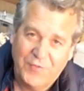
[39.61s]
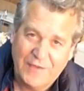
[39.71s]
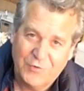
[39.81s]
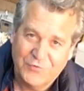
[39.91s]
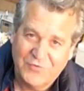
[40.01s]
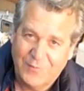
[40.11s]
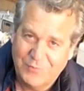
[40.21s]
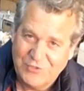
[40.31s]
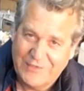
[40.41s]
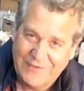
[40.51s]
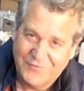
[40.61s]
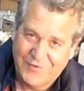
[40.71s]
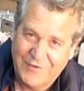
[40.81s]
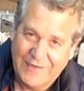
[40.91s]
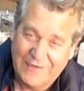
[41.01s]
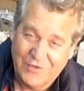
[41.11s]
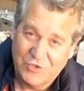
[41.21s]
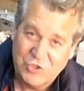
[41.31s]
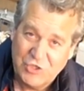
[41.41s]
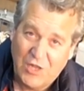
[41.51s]
thing on your sewing machine is the needle and
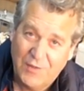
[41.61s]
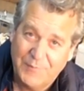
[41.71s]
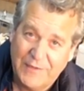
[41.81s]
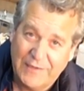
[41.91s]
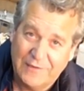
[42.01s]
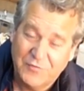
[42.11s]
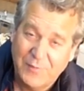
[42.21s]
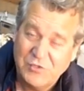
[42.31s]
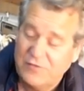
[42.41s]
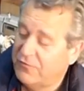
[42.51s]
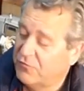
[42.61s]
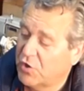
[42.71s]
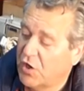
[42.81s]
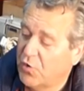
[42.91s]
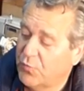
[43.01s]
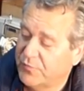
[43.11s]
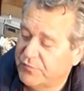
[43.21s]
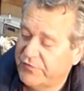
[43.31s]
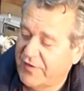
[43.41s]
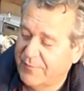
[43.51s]
a sharp needle especially if you've got old
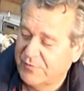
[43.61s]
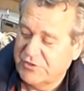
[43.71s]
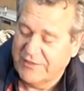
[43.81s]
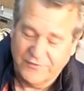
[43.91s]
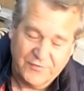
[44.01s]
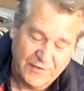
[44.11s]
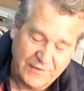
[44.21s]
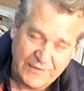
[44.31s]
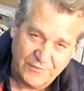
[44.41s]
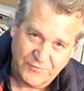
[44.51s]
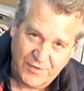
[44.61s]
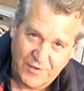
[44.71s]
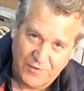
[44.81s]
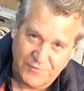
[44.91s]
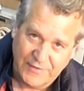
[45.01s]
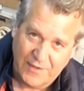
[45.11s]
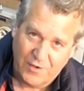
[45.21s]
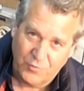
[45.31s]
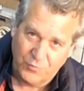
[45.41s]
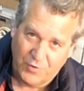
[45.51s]
sewing machines and the needles are hard to get
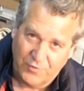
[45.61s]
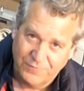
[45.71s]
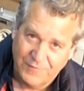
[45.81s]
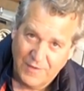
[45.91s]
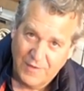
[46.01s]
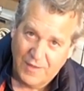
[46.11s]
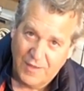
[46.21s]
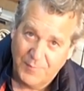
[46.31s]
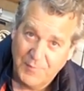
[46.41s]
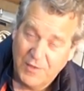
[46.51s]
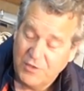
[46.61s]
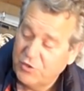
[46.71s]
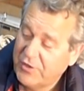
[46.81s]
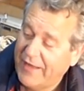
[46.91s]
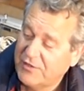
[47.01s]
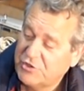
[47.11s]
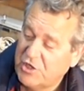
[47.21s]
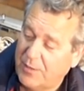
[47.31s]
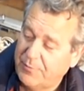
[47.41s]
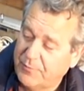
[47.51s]
hold of um, you can
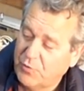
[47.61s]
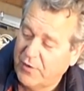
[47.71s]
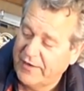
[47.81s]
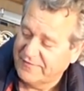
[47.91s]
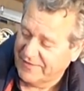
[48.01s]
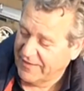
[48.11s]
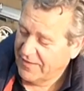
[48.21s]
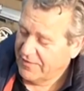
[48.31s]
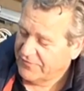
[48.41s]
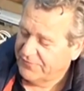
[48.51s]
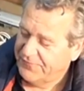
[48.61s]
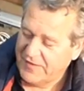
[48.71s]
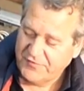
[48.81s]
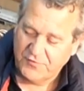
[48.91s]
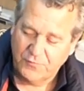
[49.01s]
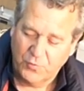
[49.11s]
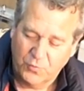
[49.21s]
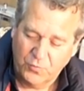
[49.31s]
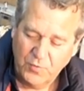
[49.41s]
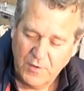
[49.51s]
sharpen them quite easily so first of
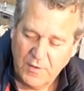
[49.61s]
all